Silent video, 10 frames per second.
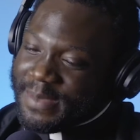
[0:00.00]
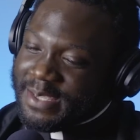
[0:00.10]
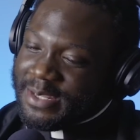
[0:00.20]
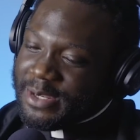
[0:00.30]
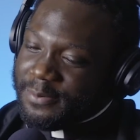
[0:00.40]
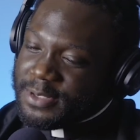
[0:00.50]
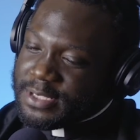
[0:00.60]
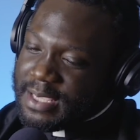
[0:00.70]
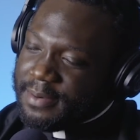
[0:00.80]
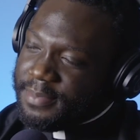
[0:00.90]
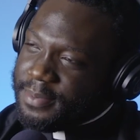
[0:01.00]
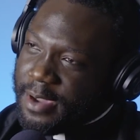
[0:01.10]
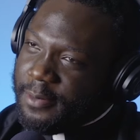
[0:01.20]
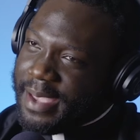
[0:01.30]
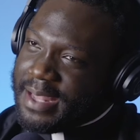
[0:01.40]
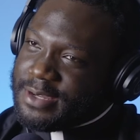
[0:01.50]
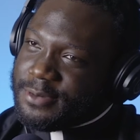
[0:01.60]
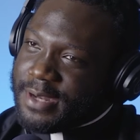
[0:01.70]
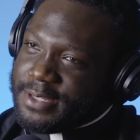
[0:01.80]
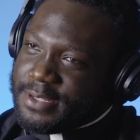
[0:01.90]
You know, just kind of be my own man,
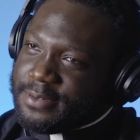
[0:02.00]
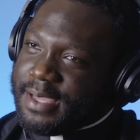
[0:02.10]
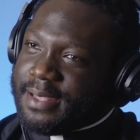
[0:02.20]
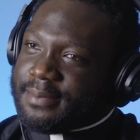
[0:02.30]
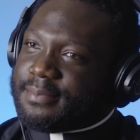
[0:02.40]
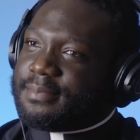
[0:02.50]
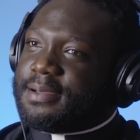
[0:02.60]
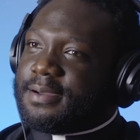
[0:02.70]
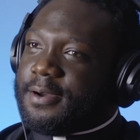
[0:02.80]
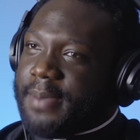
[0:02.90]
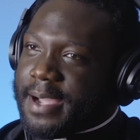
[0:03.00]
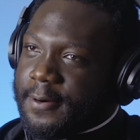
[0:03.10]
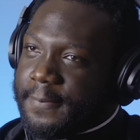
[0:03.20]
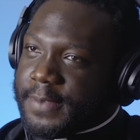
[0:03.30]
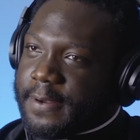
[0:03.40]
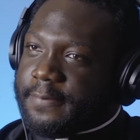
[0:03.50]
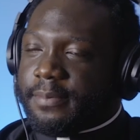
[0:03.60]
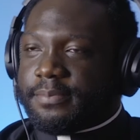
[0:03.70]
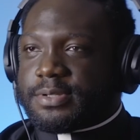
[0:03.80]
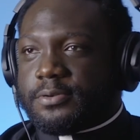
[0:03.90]
do what I do and go back home. You know, if
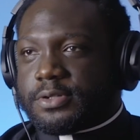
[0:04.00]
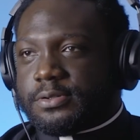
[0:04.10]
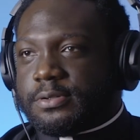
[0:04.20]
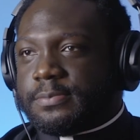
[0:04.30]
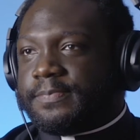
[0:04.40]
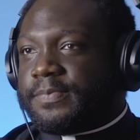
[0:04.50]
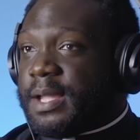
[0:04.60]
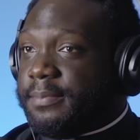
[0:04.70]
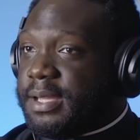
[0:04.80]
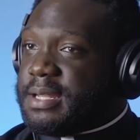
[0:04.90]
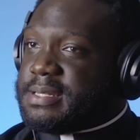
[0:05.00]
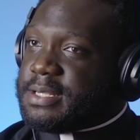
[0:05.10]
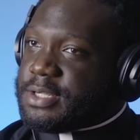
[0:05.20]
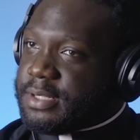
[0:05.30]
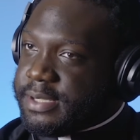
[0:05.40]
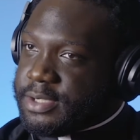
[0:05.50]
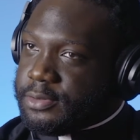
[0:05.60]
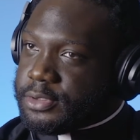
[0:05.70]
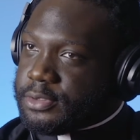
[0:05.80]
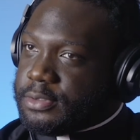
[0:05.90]
I'm social, being intentionally
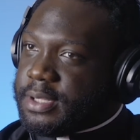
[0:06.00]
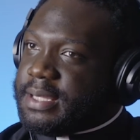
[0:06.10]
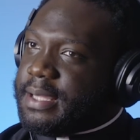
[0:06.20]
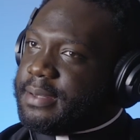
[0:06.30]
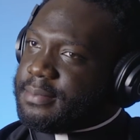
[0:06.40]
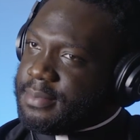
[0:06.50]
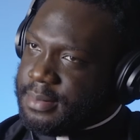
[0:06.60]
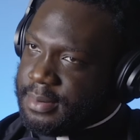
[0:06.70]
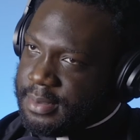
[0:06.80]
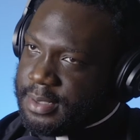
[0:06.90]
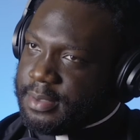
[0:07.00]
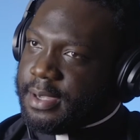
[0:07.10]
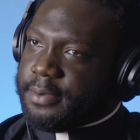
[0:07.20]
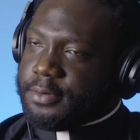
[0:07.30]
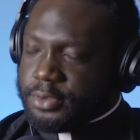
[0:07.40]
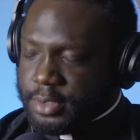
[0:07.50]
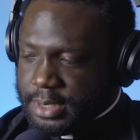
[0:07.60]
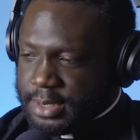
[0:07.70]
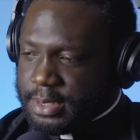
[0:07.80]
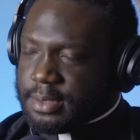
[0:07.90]
social, and then, you know, I
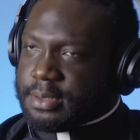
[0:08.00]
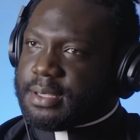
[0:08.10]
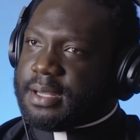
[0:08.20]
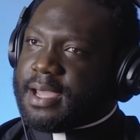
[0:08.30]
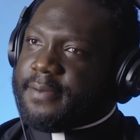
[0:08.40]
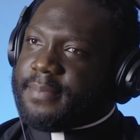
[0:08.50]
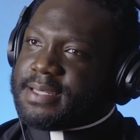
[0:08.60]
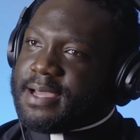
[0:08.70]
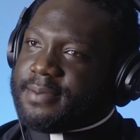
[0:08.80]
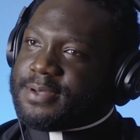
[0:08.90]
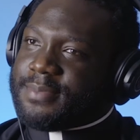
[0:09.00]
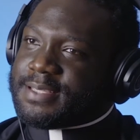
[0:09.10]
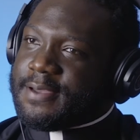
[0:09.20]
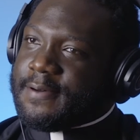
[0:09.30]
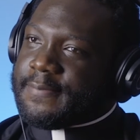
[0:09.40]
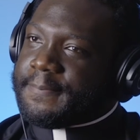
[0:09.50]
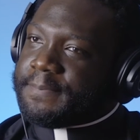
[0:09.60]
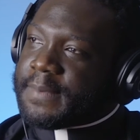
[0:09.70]
retreat and kind of have my time to myself.